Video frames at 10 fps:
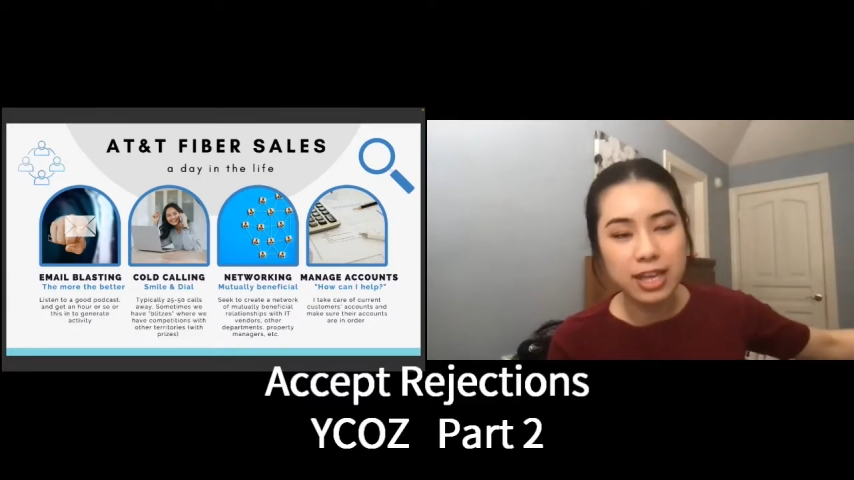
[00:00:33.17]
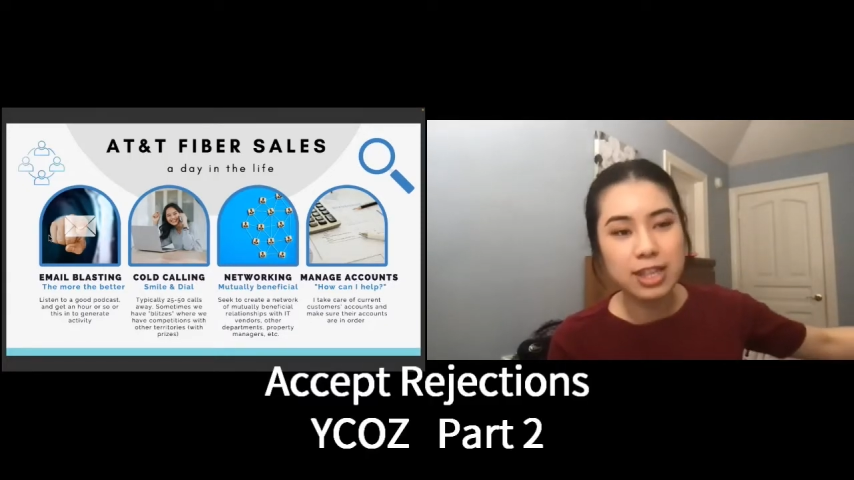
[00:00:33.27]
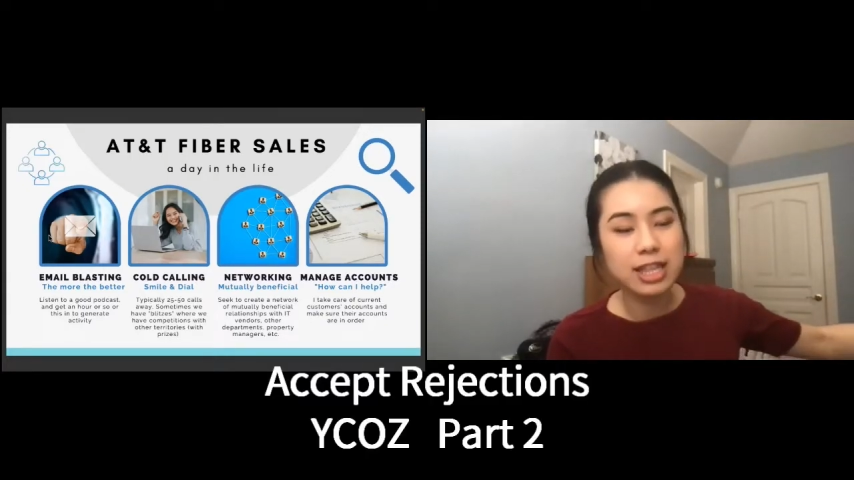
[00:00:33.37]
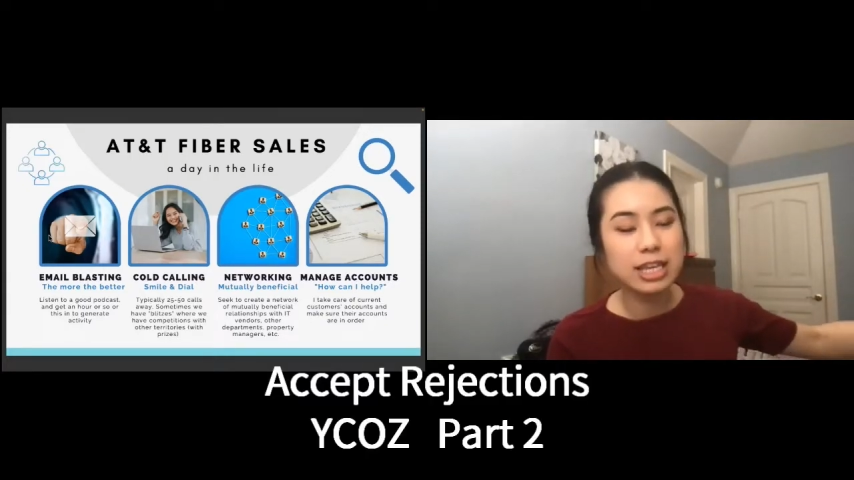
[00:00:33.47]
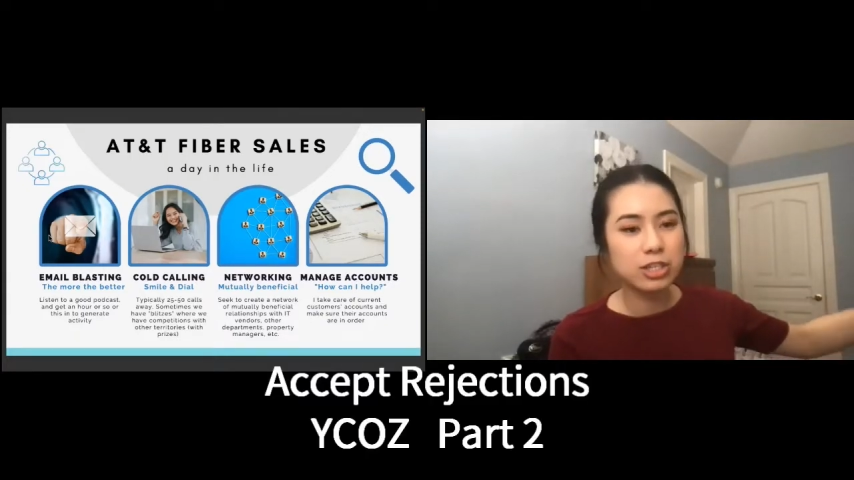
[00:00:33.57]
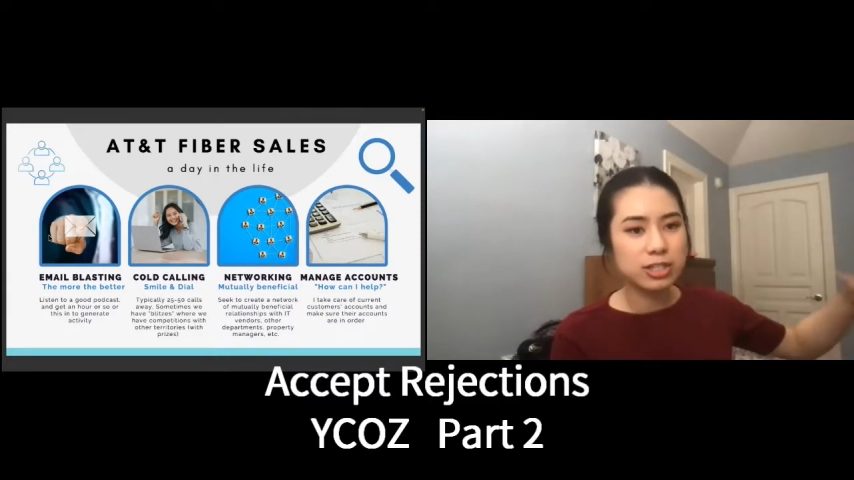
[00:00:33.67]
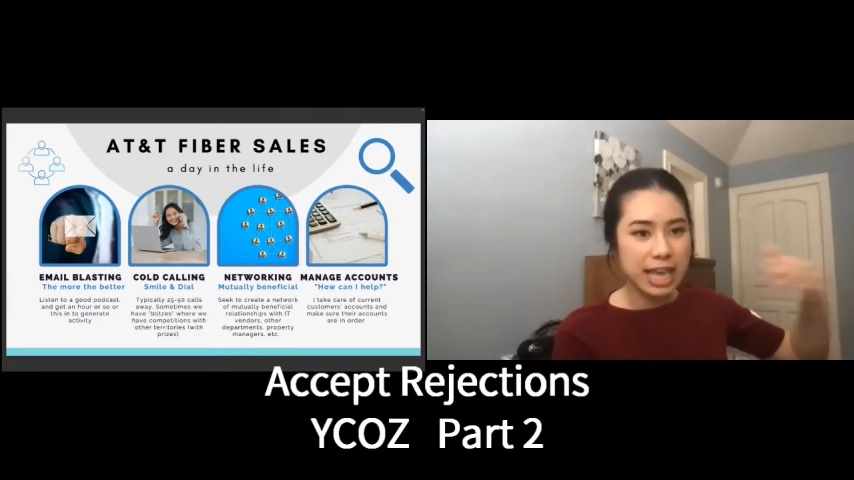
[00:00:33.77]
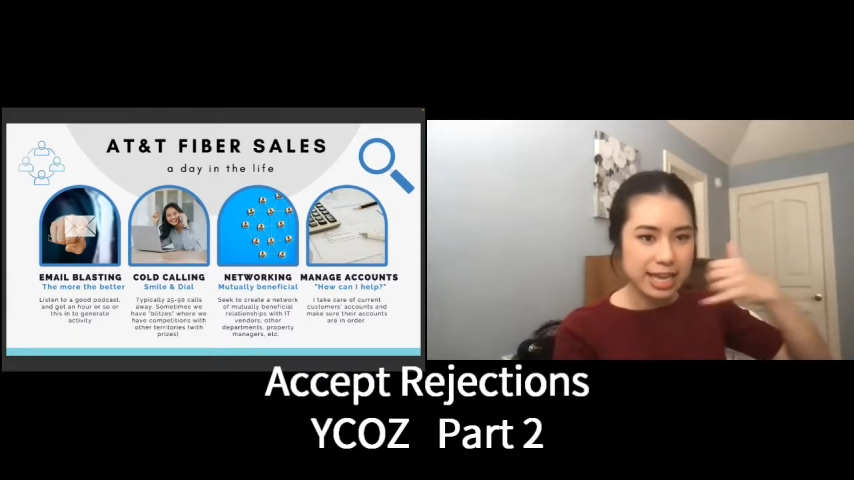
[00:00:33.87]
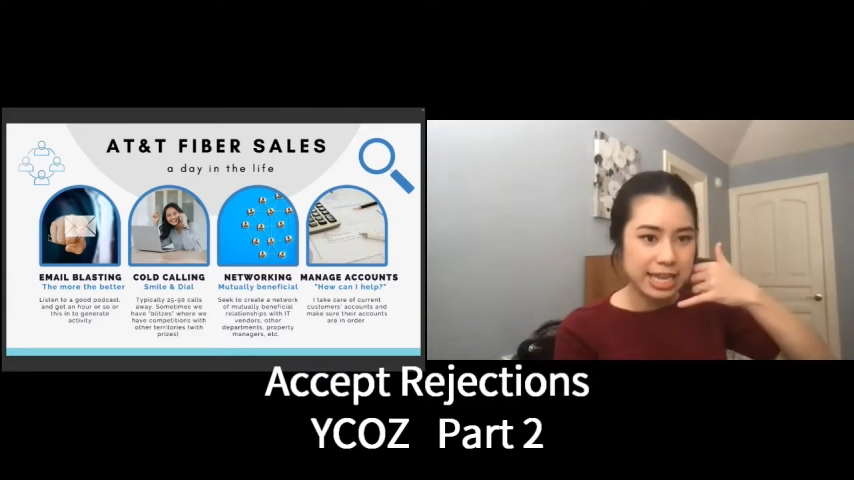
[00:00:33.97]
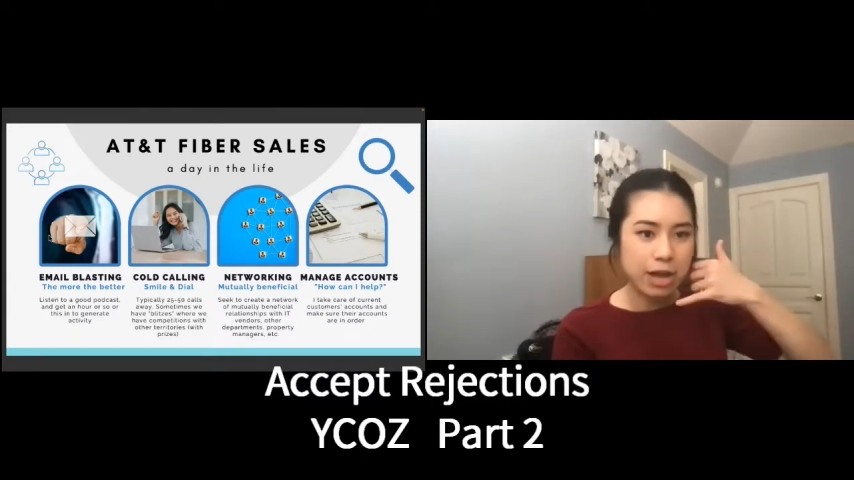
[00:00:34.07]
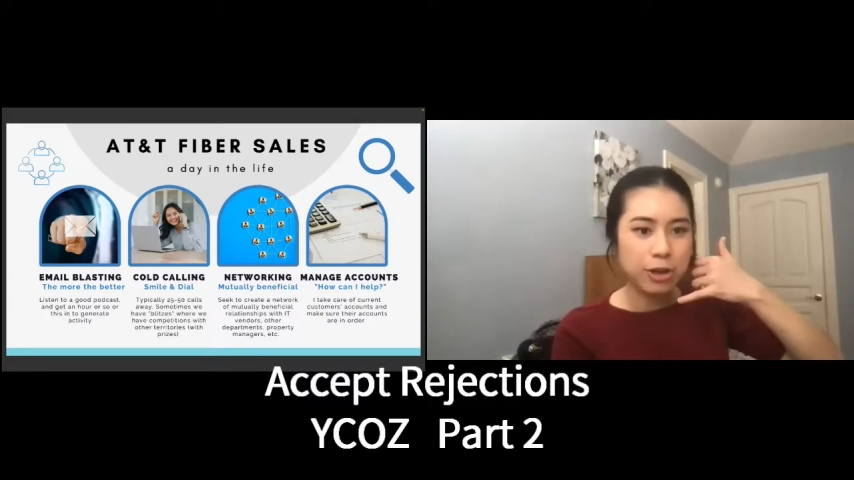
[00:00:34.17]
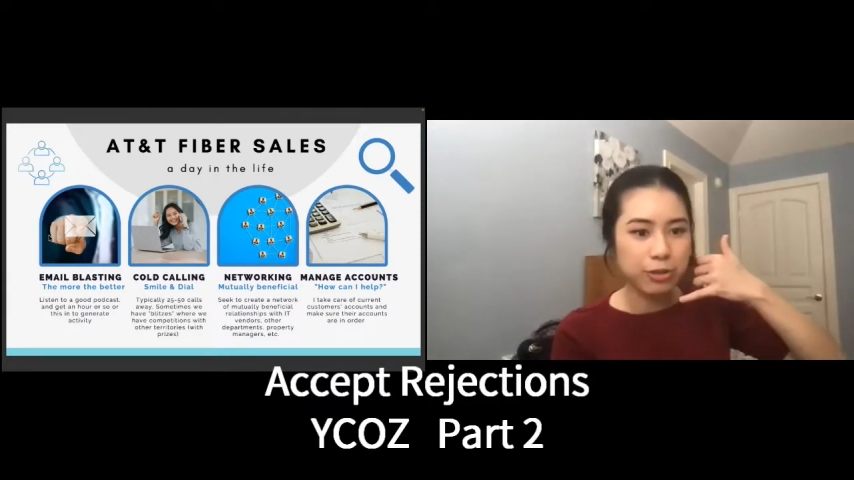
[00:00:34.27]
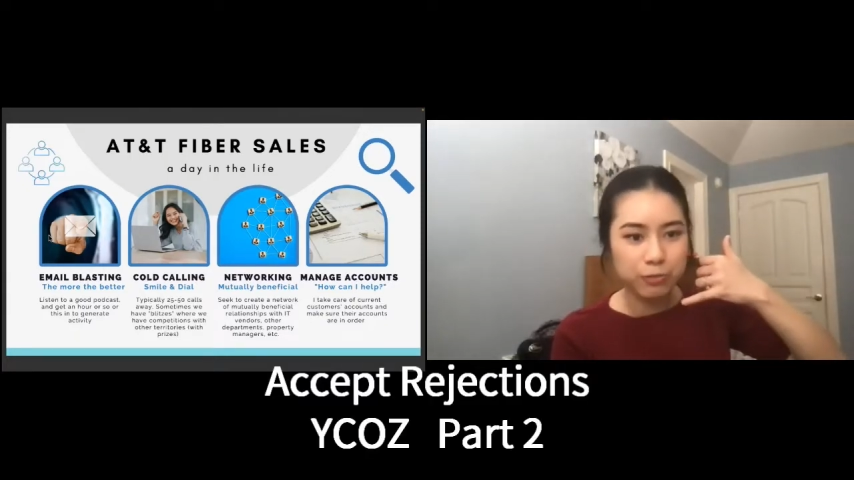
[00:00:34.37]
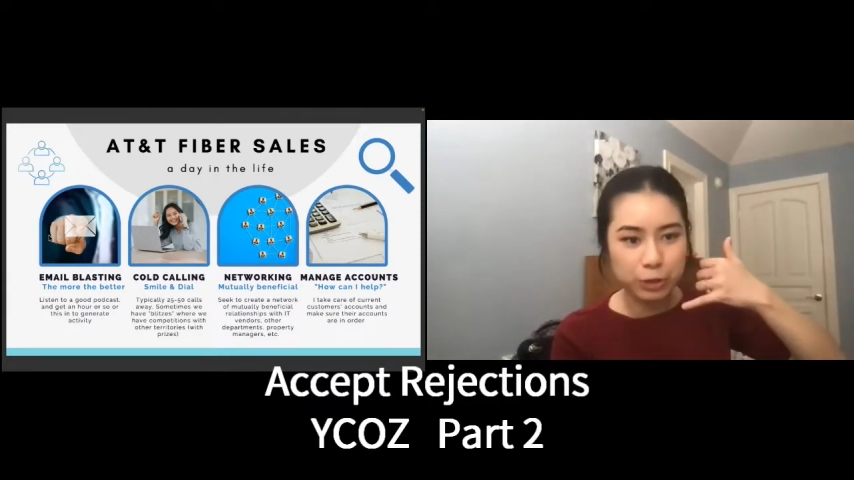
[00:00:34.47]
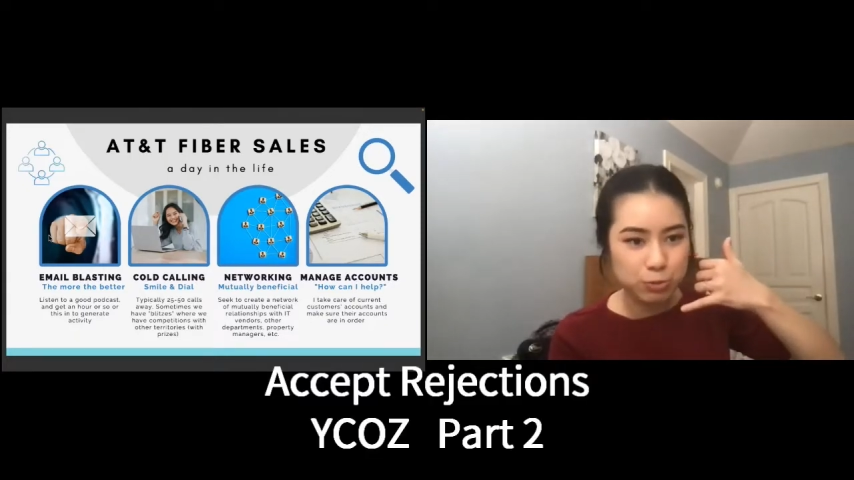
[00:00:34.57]
and then they just take it out on
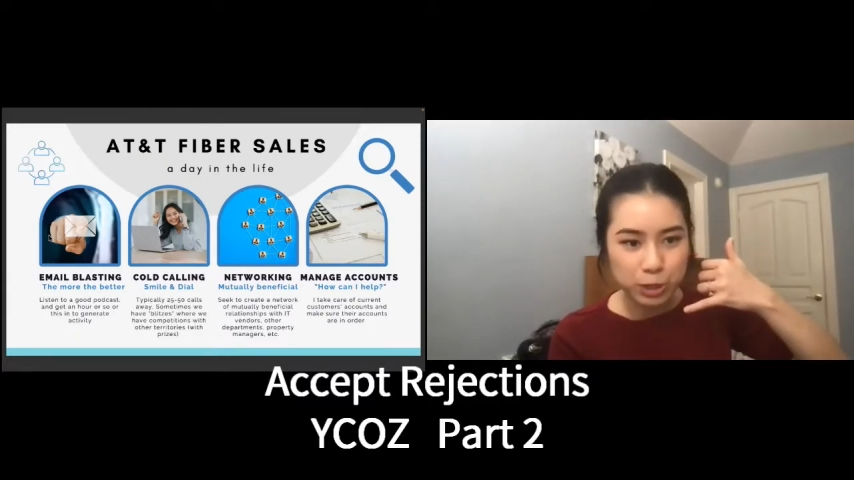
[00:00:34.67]
the first